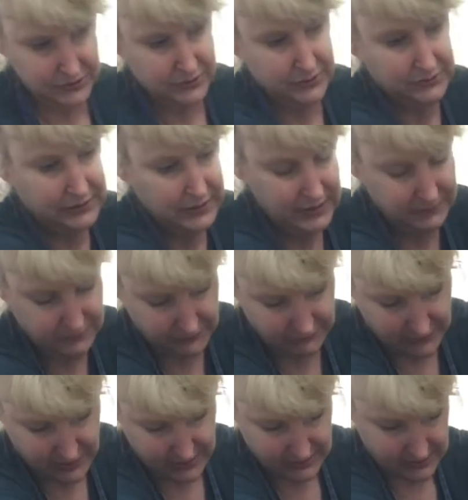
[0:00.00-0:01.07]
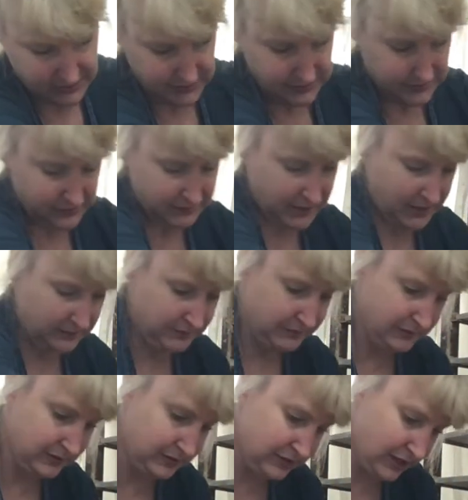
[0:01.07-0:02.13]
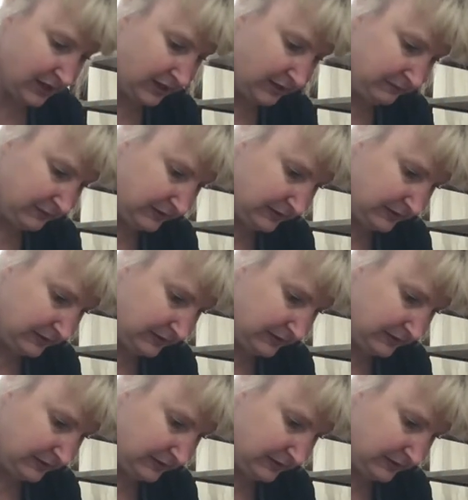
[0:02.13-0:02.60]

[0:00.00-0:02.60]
going to keep refining it till I'm happy with the shape.